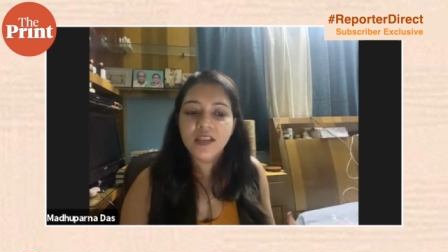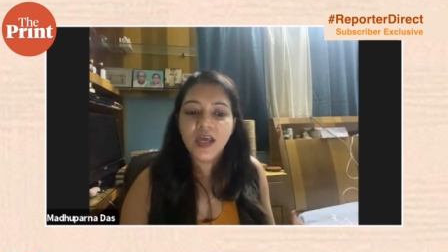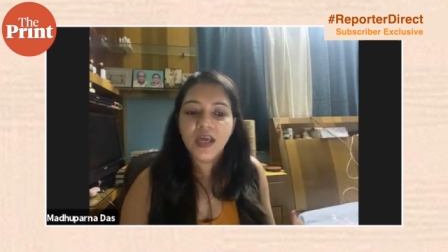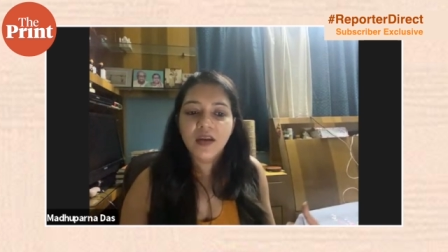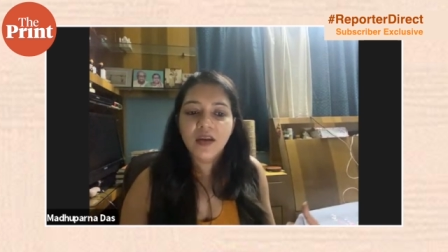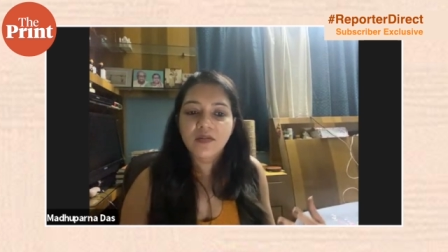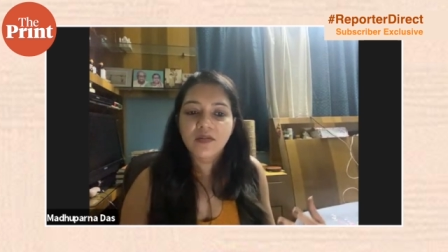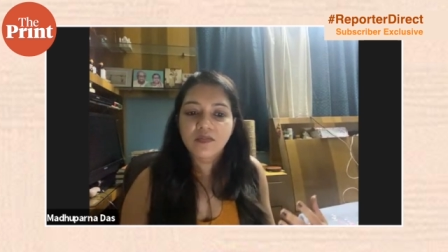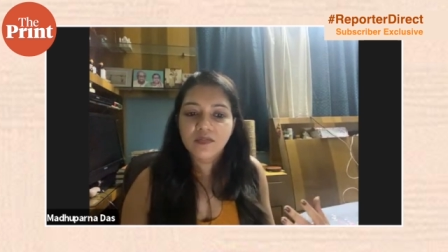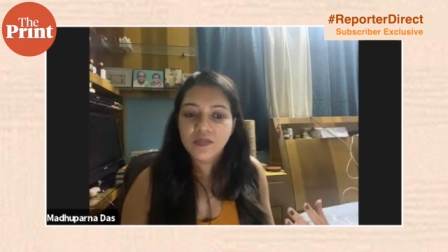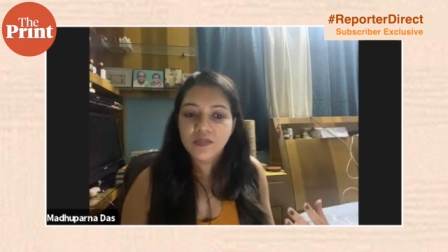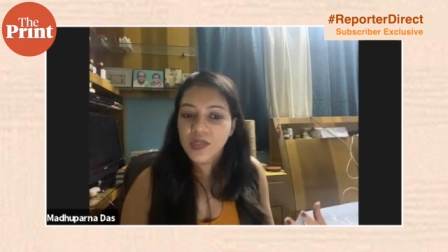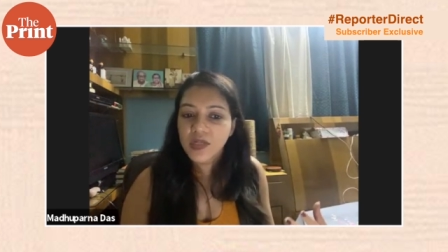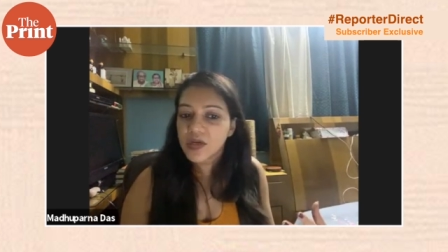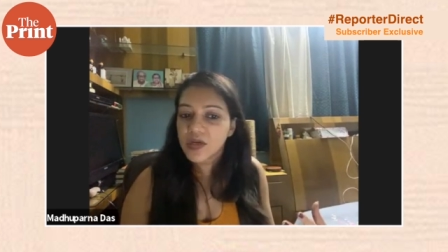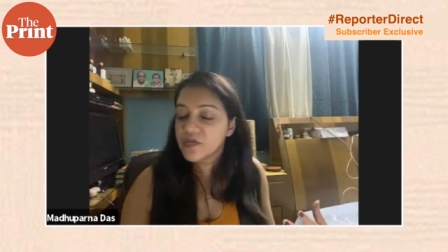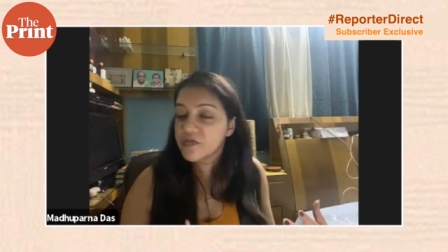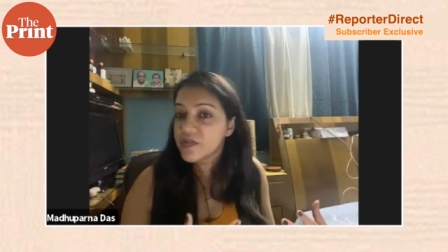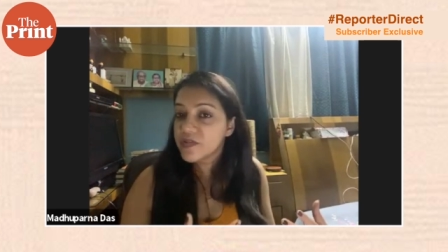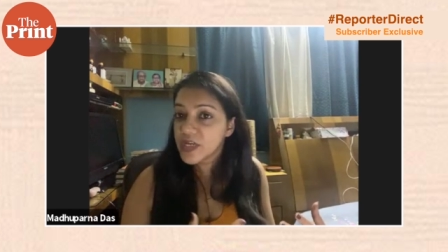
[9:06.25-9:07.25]
then
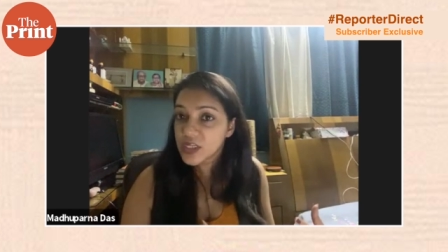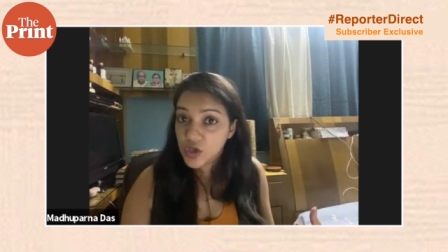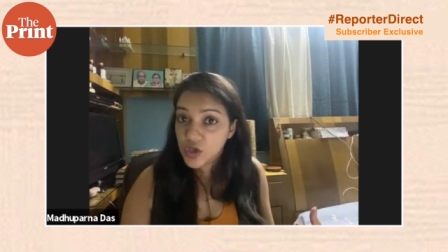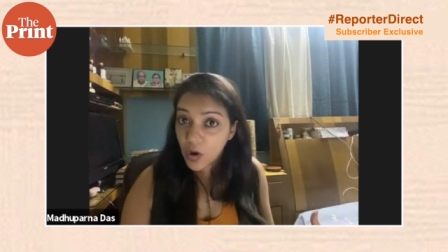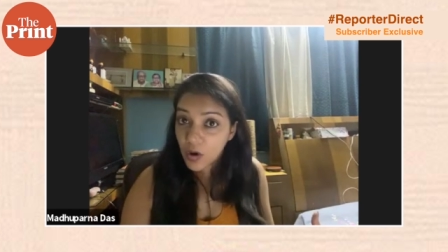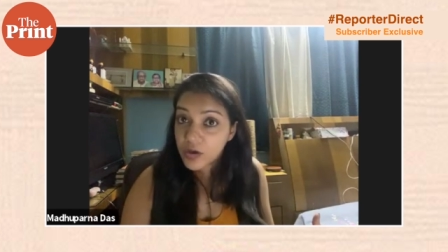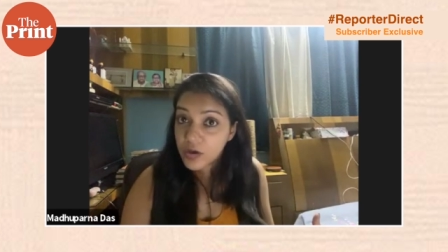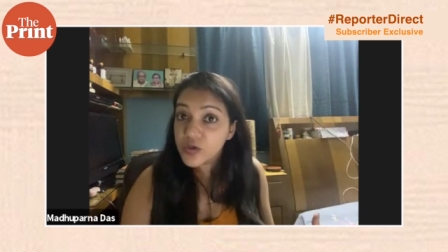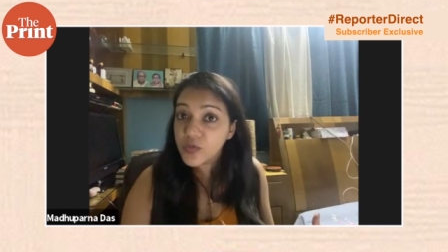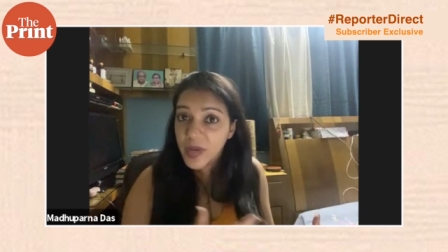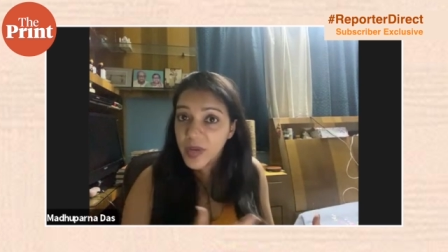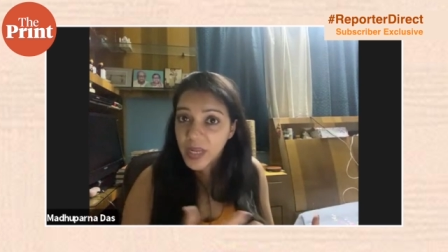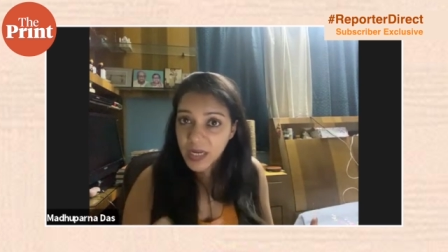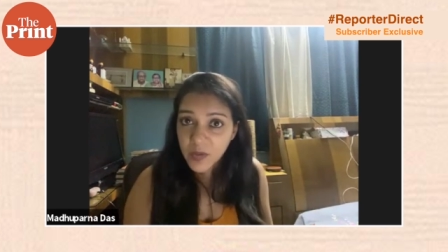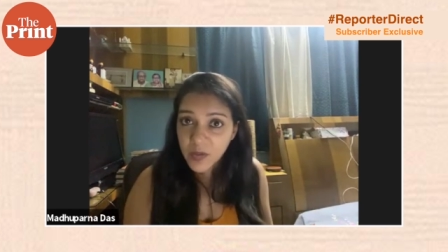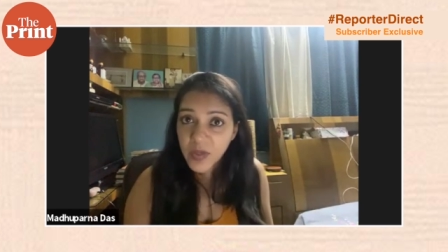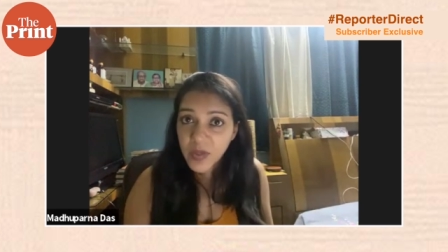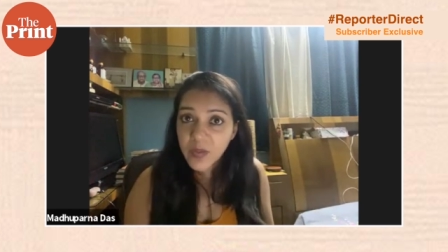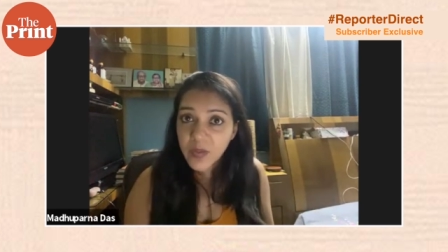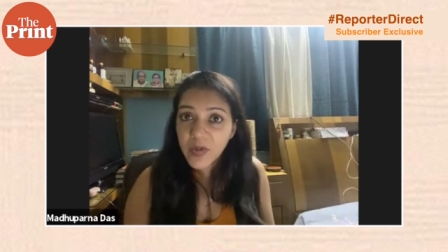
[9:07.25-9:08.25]
uh, we talk to
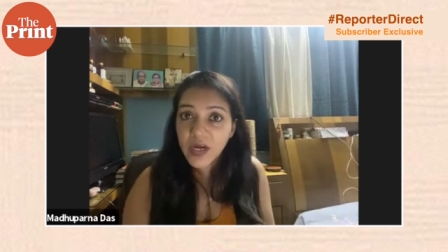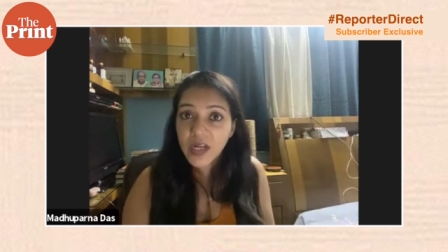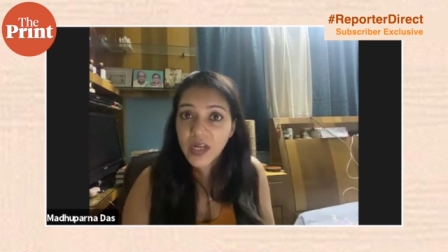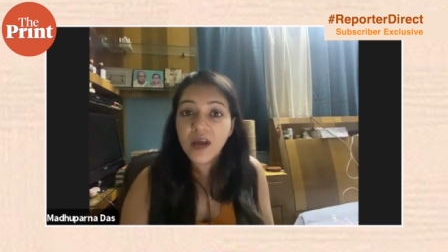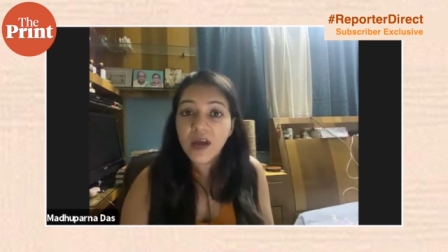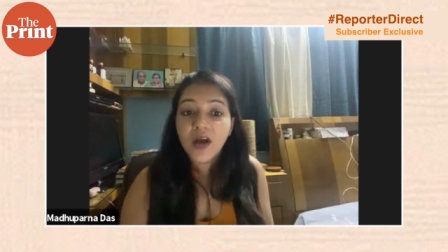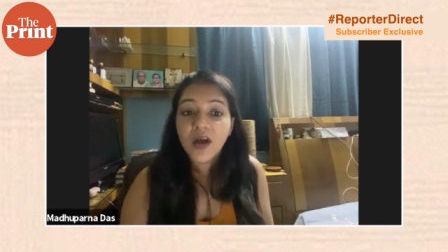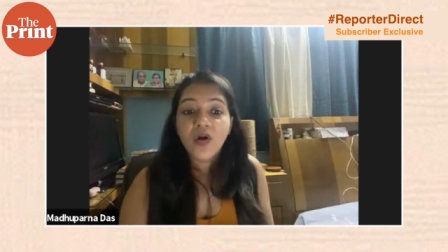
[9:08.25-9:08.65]
many people.